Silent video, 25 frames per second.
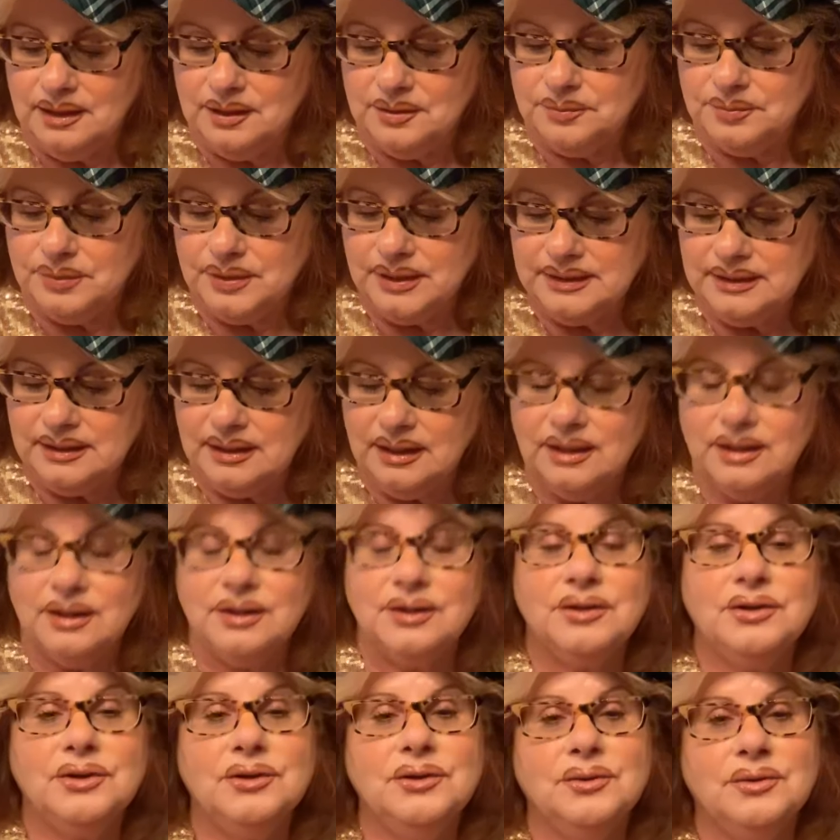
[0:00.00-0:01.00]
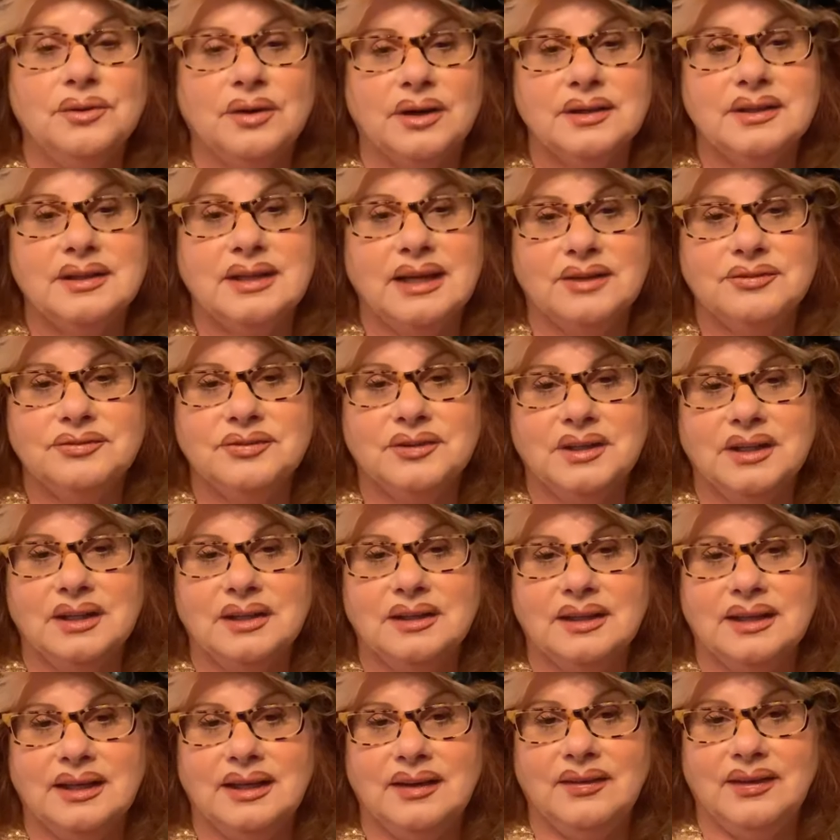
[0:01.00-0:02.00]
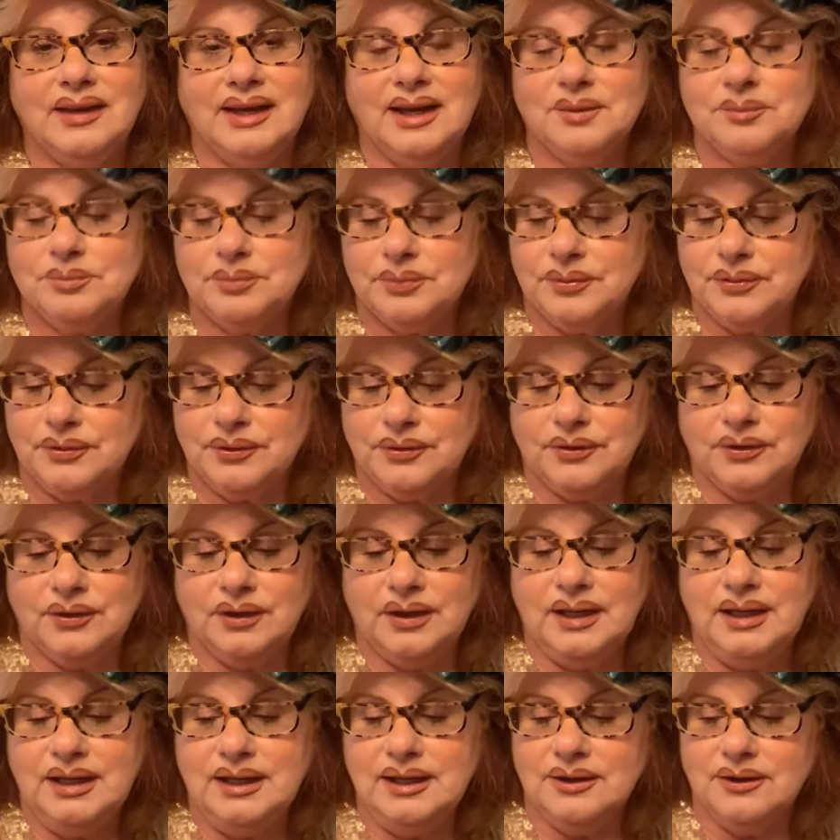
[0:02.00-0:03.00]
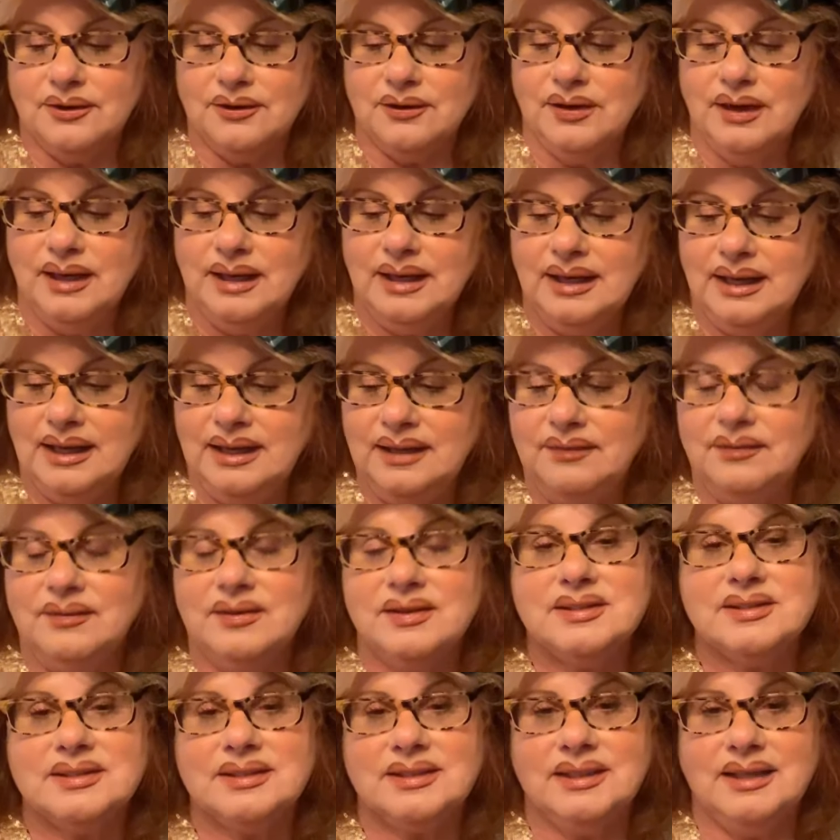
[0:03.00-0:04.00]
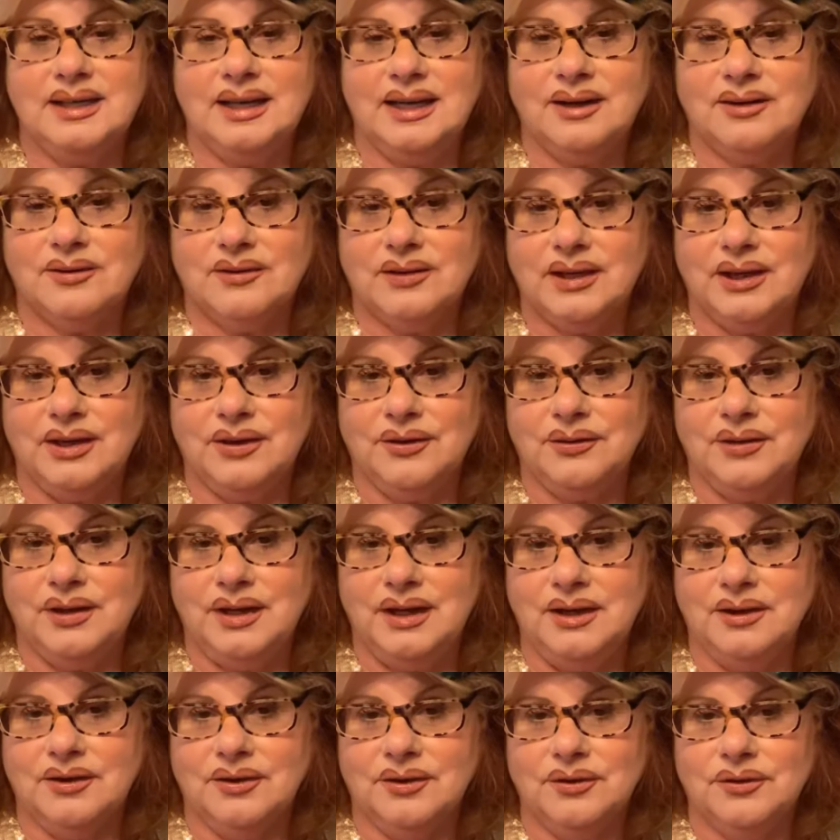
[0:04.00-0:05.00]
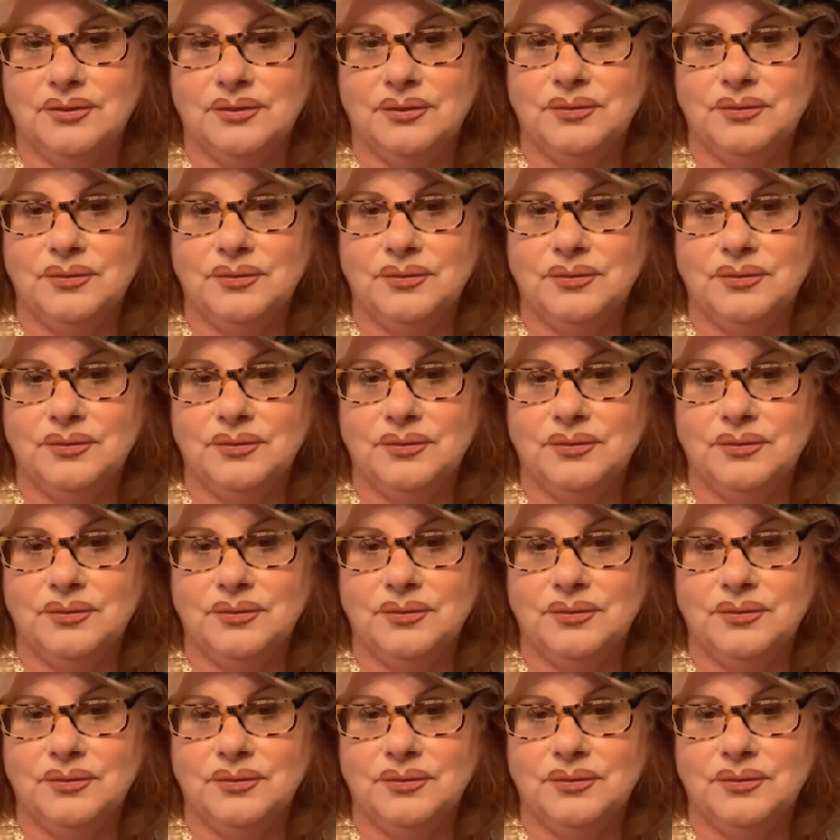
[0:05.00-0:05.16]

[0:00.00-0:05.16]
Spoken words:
But you are definitely the Emperor here in this scenario here,